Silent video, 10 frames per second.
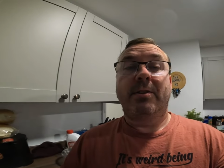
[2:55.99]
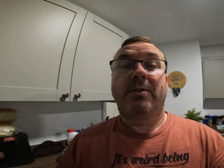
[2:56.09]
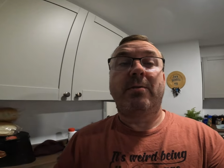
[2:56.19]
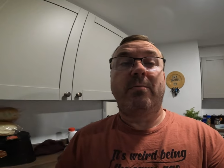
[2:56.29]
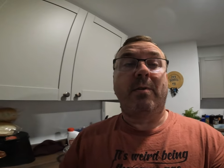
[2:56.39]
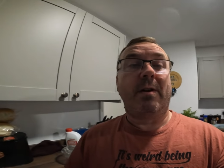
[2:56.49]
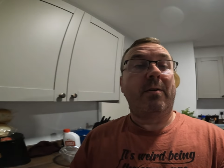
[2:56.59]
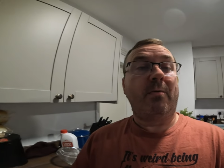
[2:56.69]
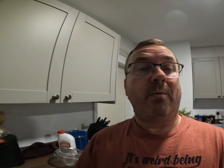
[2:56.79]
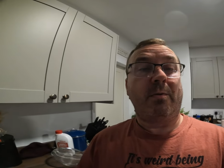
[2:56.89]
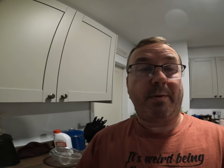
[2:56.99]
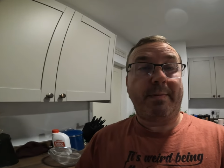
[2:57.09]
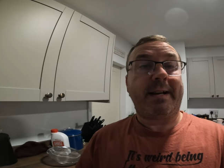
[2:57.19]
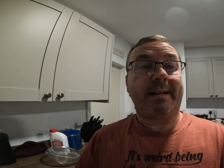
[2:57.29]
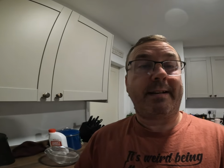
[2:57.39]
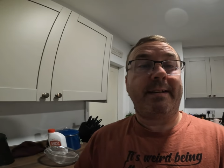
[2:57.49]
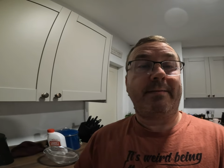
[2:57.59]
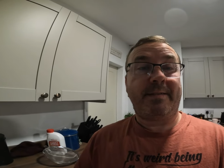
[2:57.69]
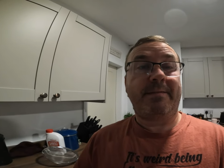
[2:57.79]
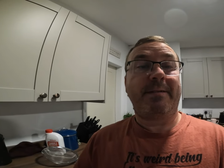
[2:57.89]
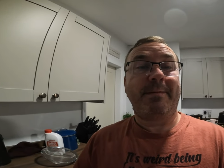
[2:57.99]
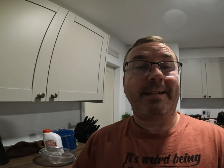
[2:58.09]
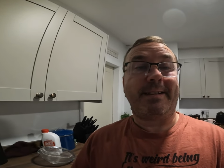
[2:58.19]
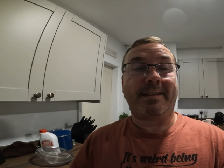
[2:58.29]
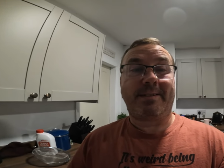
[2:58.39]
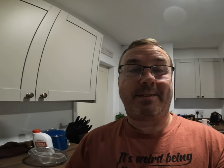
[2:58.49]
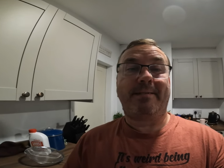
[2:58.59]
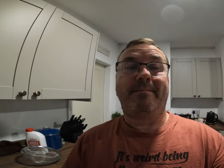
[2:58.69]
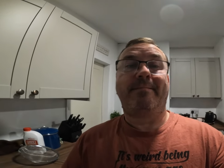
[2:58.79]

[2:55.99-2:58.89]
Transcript: So we'll be back in 50 minutes.